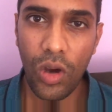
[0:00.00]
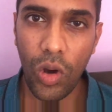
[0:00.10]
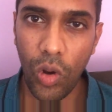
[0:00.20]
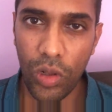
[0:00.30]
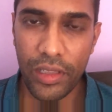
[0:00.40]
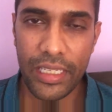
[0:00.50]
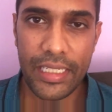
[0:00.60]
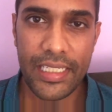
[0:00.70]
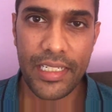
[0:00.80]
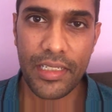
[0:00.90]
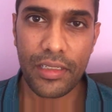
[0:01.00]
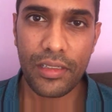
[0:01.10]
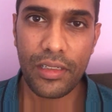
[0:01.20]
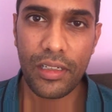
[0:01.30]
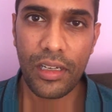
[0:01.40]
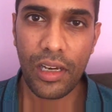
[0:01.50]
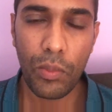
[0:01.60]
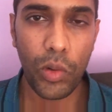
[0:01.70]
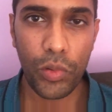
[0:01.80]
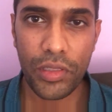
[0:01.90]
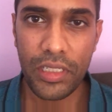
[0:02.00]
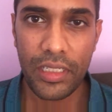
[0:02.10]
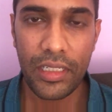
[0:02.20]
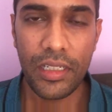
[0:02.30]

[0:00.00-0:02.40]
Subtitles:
all the data about the